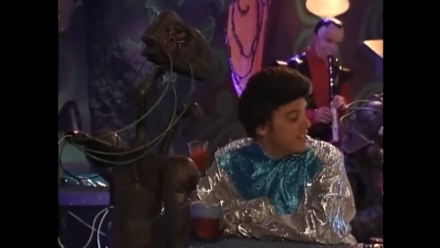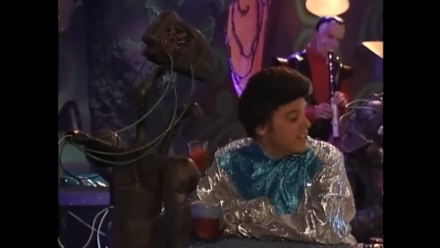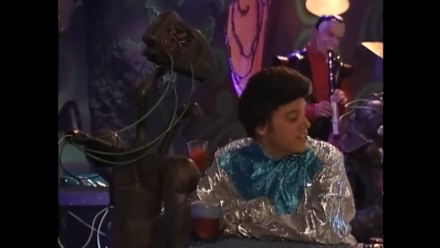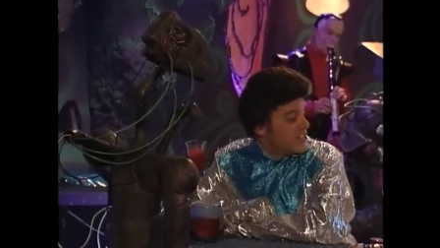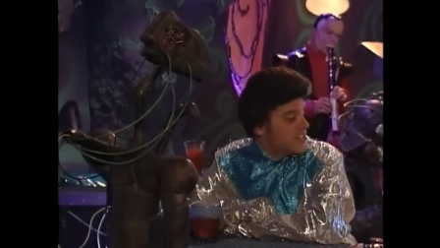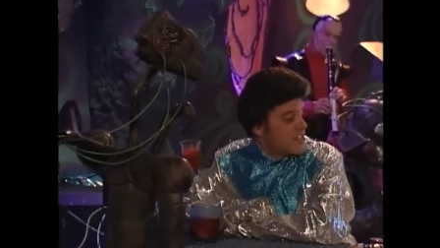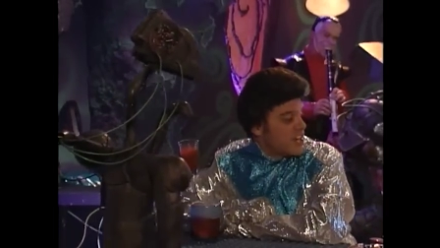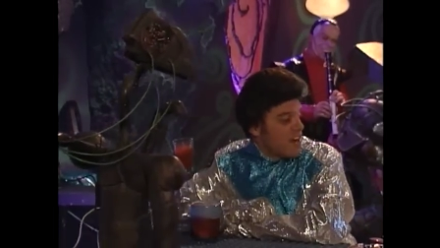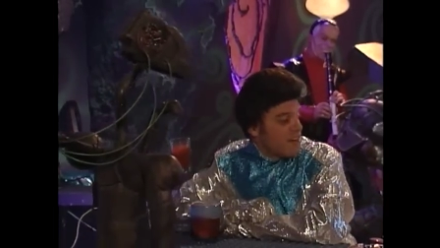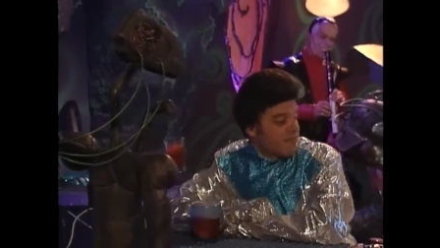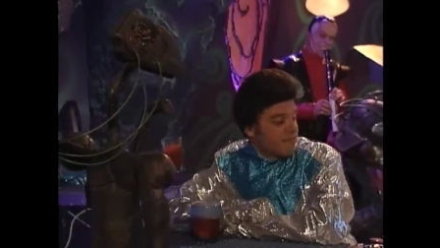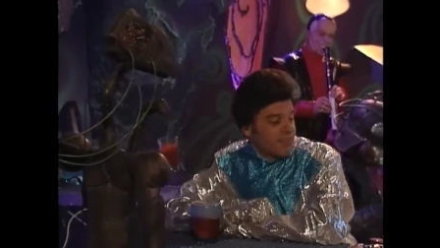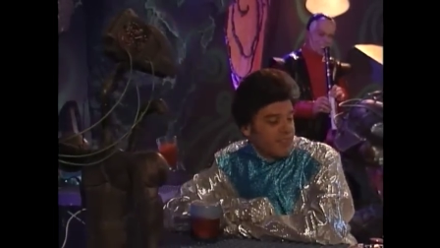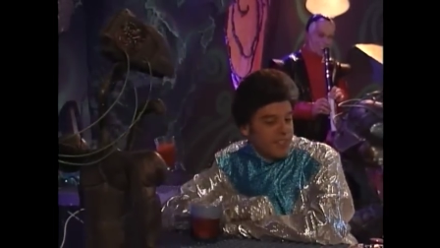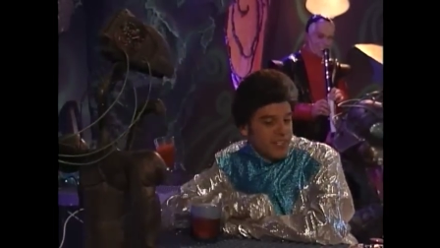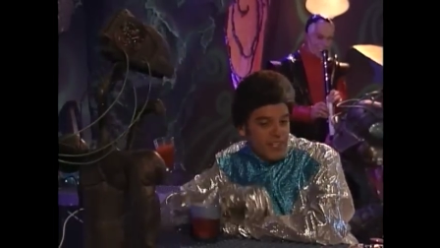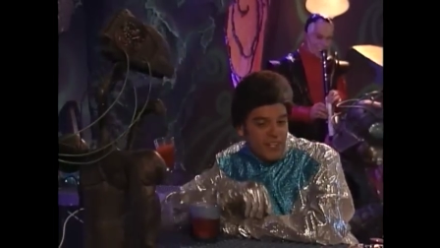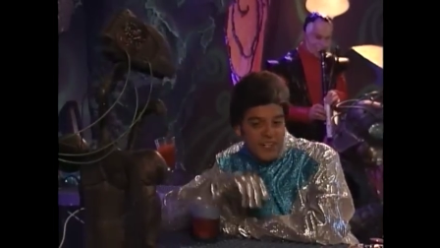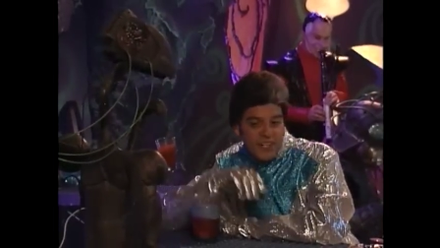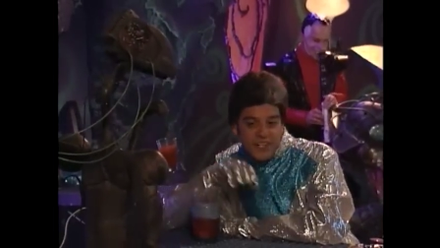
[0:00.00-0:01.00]
shuffling
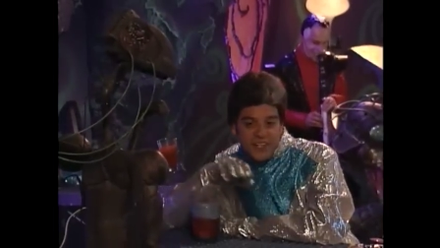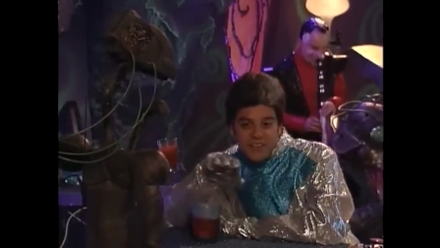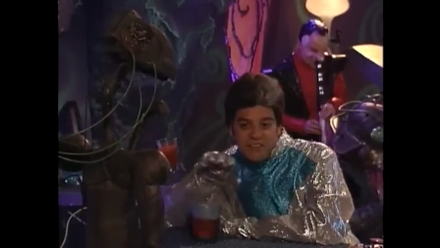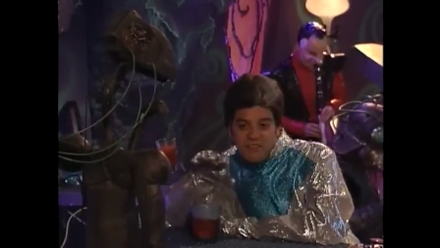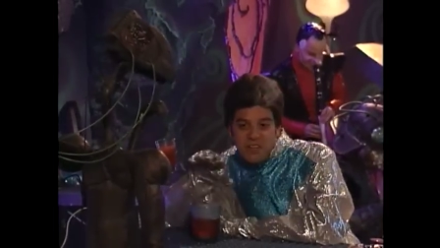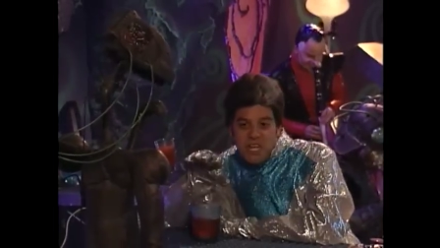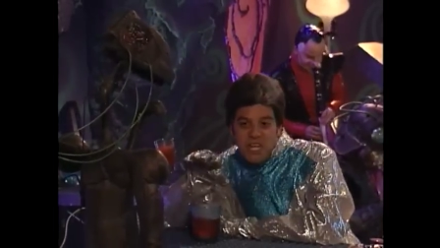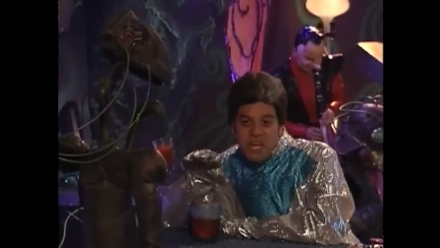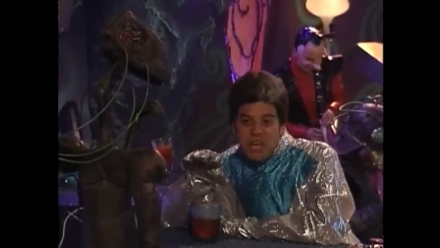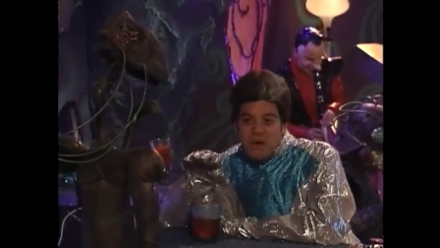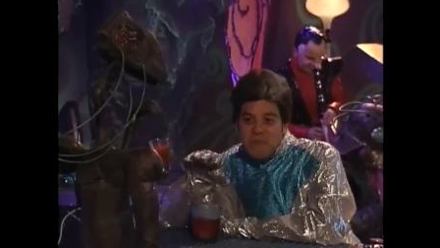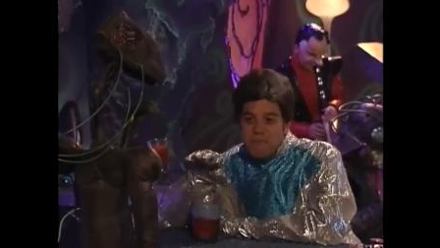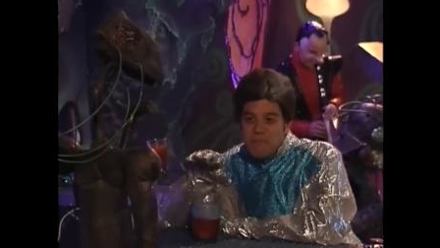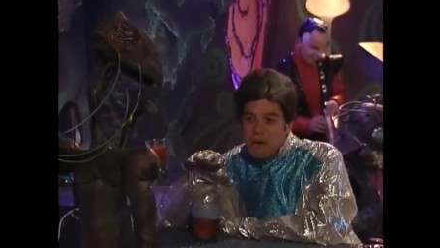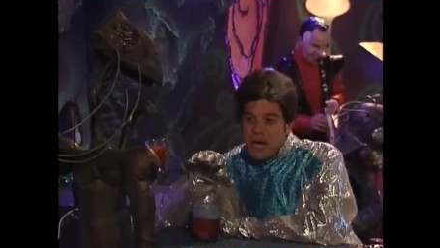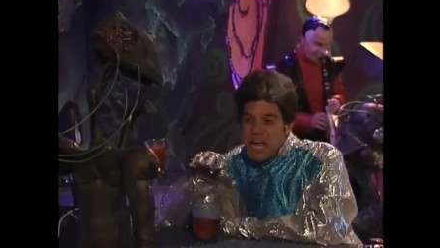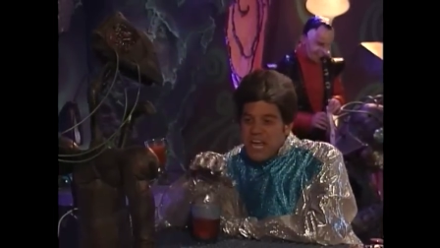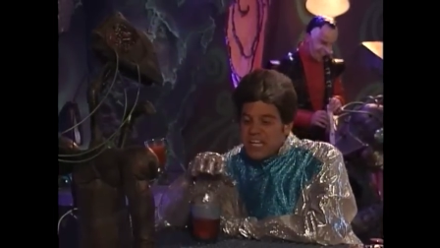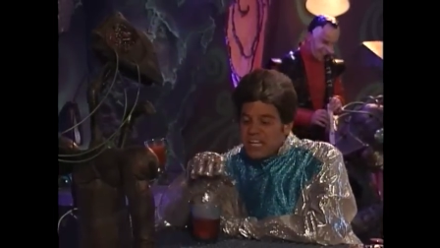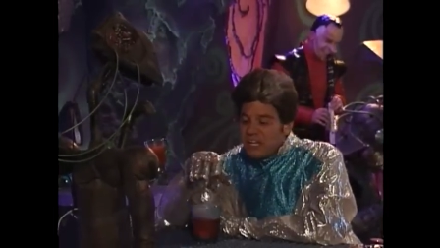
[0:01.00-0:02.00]
and
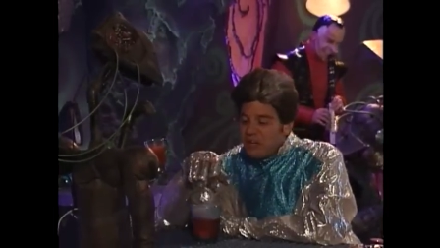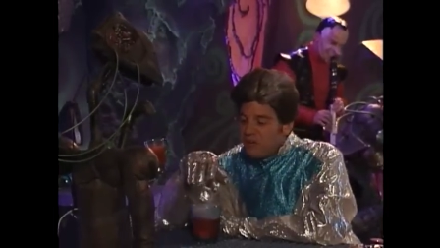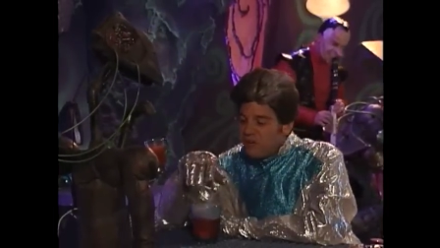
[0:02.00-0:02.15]
making